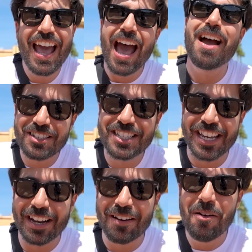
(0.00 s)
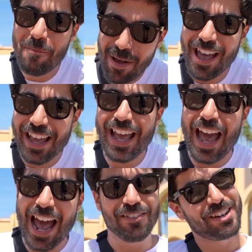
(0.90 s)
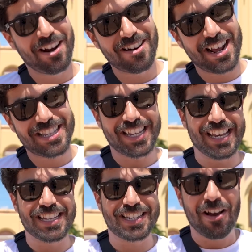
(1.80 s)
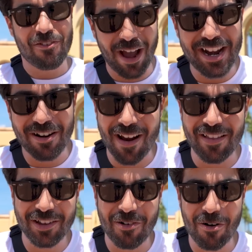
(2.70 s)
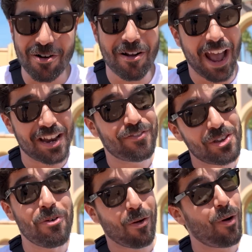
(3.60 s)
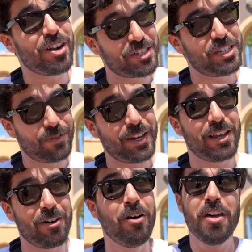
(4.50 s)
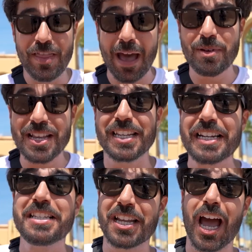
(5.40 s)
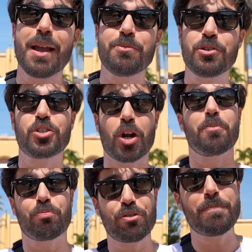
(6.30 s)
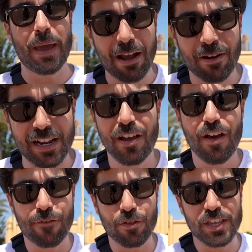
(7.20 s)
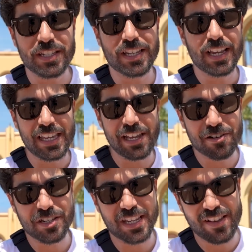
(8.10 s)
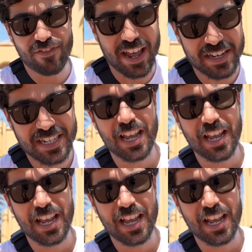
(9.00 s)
I'm just kidding, but Halloween Horror Nights is right around the corner, and if you are watching this video, that means it is time to start preparing for this year's event.